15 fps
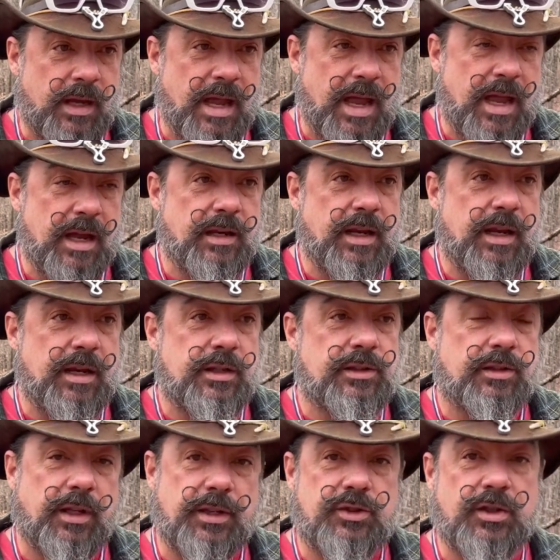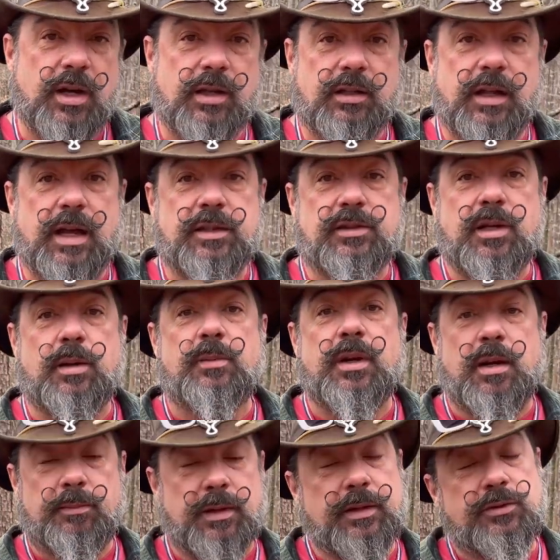I had a slingshot class coming
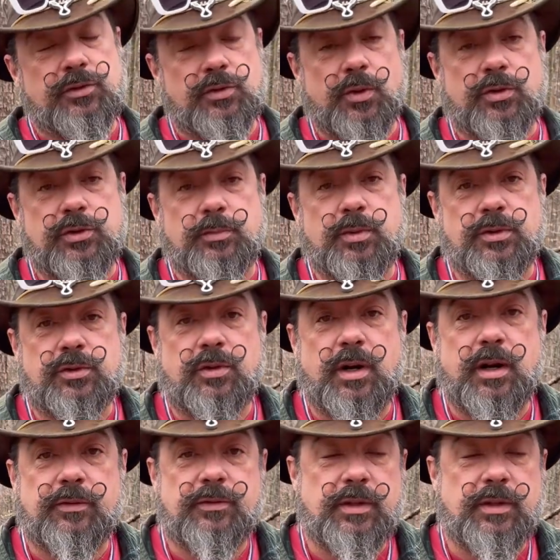up at the Georgia Bushcraft